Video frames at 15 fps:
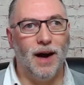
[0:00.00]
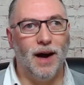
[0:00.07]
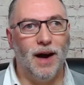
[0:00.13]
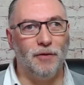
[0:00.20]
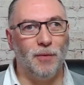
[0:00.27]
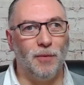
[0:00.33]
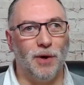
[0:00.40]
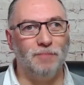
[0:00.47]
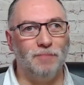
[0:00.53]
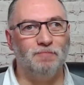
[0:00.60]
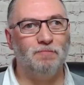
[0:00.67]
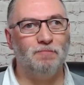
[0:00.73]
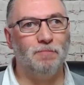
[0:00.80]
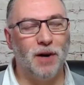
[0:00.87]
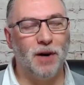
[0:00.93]
Hi
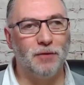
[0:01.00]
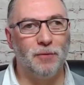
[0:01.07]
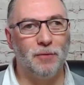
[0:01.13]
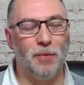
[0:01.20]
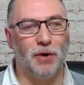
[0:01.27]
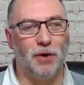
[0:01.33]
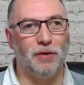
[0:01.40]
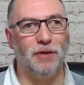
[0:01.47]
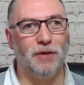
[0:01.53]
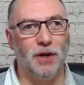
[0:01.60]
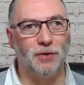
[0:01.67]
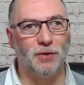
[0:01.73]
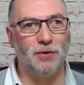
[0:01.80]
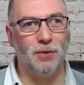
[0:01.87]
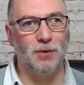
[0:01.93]
everyone, Mark from Pocket
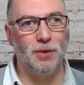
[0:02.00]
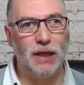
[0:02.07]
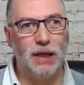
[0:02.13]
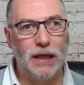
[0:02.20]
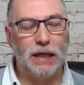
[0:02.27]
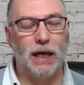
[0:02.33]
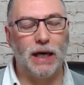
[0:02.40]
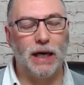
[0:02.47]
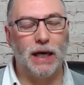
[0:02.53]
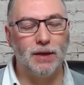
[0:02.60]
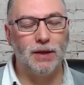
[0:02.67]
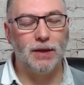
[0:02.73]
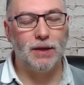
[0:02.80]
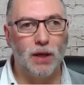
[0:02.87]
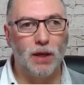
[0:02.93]
Video School here,
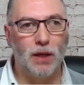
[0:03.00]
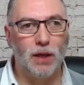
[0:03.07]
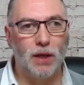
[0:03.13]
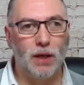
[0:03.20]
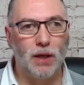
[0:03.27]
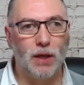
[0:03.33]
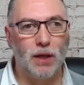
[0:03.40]
and well.